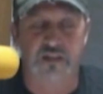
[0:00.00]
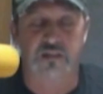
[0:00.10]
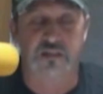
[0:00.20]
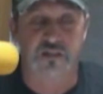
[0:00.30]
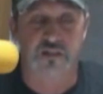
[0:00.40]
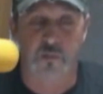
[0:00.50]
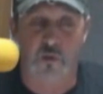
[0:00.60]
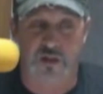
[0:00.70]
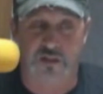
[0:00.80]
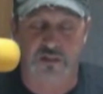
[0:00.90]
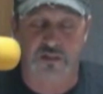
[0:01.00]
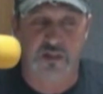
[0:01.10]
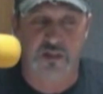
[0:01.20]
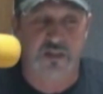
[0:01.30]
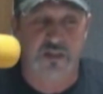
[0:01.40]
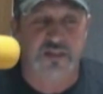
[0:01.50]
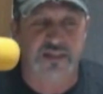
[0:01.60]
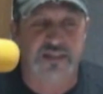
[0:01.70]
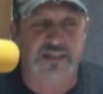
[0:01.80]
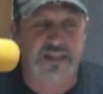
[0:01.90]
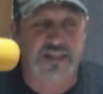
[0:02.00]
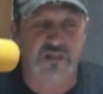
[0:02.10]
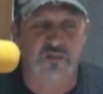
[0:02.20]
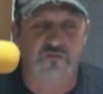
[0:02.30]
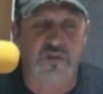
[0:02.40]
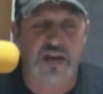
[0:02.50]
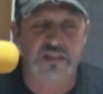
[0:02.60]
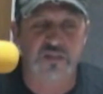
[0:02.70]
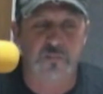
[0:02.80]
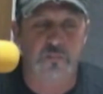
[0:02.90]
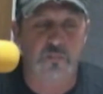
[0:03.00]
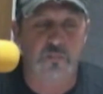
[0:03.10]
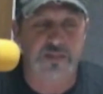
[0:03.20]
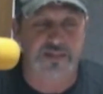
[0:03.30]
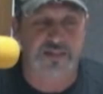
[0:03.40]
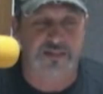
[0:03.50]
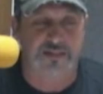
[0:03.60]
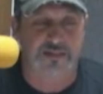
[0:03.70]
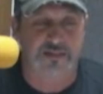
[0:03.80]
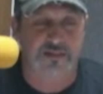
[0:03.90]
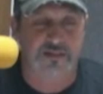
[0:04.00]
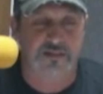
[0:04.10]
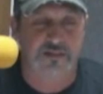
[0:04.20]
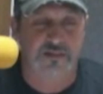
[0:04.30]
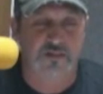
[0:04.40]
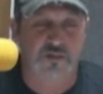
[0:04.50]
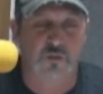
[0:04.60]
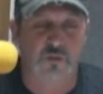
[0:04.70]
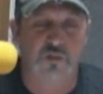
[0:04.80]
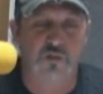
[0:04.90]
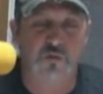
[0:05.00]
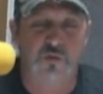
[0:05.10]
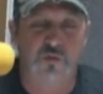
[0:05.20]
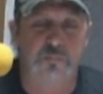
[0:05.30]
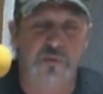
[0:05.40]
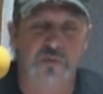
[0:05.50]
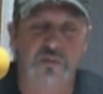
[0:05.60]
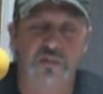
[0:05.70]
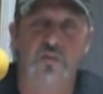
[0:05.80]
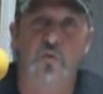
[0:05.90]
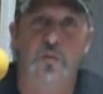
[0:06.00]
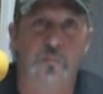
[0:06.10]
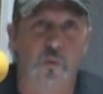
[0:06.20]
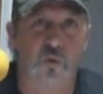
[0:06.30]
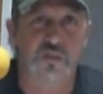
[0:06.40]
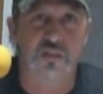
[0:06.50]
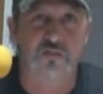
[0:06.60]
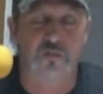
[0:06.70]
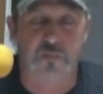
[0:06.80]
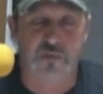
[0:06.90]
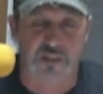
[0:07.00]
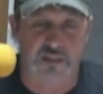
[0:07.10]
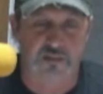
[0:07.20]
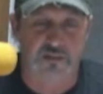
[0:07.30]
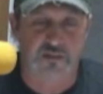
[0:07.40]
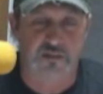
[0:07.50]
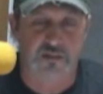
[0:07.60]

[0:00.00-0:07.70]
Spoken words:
Now, this is important. This section defines premises to include a building or a portion of a building.